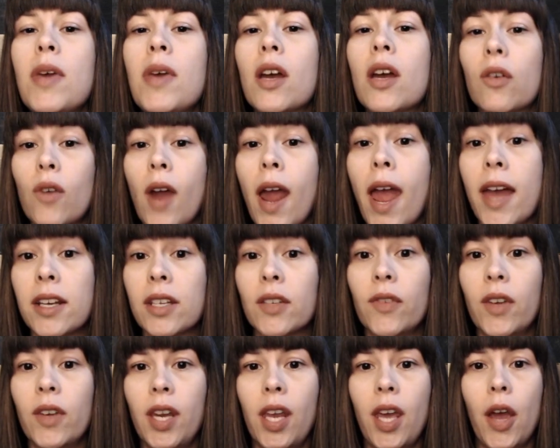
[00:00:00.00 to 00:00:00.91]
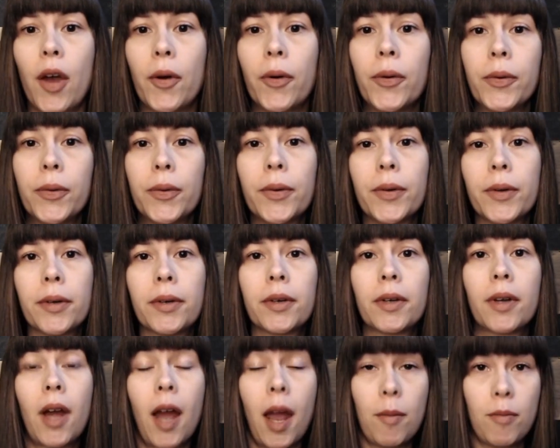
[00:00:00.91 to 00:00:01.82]
be a rant video.
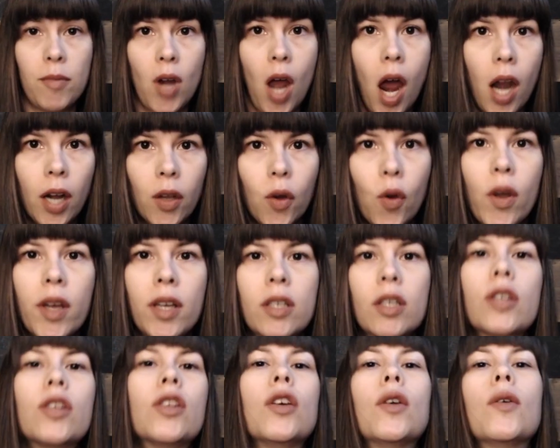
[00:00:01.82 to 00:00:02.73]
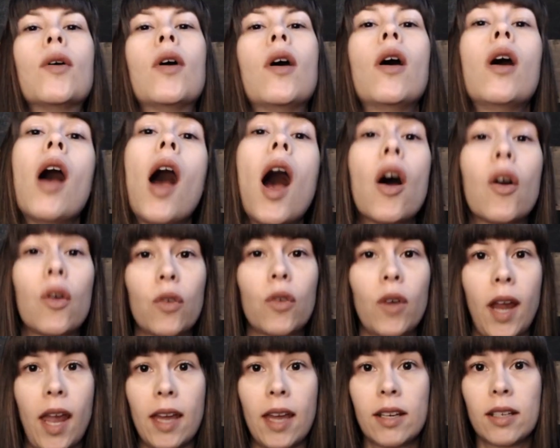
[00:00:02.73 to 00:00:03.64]
I'm not going to do a
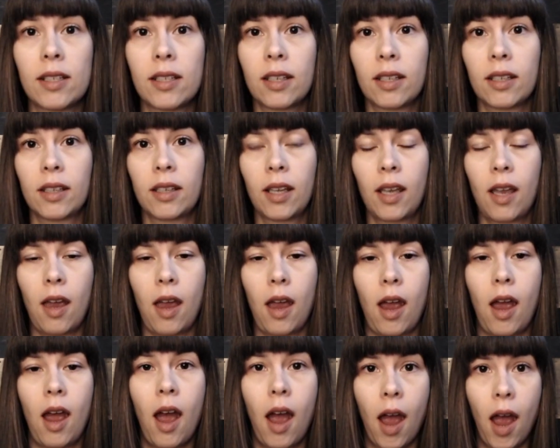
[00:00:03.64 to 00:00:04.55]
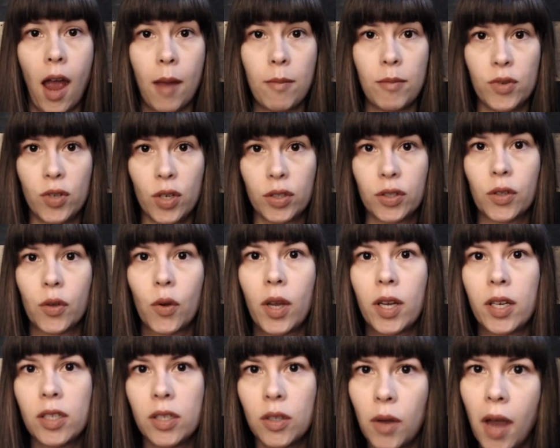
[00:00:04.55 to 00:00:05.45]
rant. I'm just
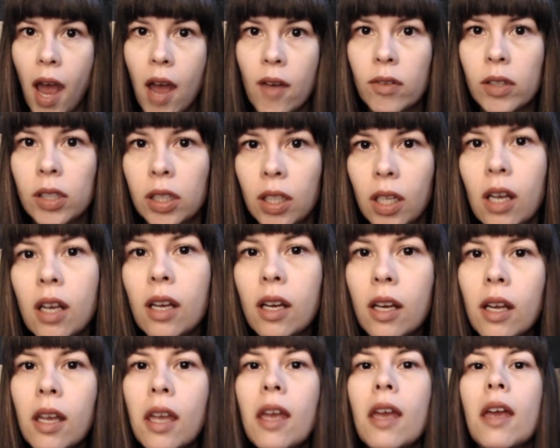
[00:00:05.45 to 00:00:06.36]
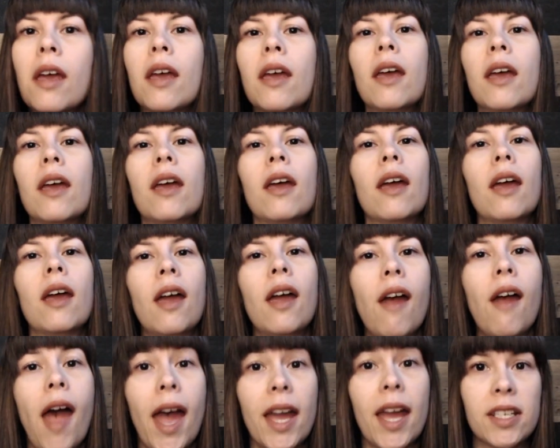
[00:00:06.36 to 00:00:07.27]
going to have a look
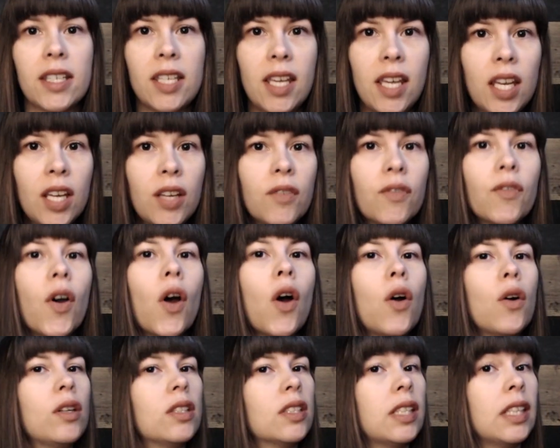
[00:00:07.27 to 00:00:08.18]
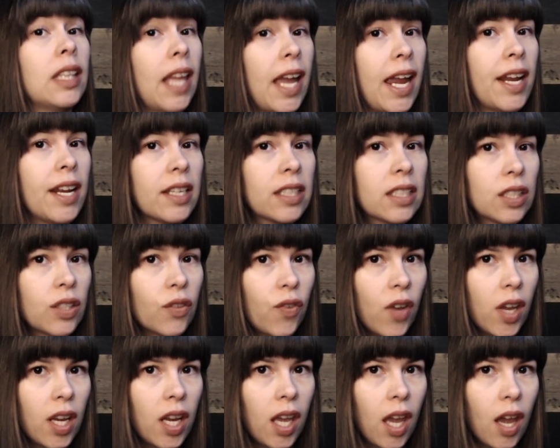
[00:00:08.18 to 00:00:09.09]
at Teen Vogue's latest
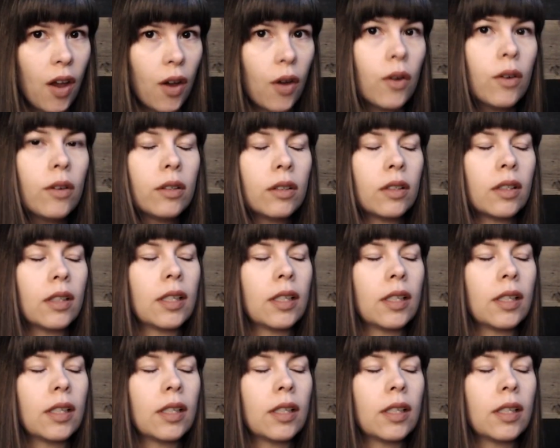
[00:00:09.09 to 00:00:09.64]
video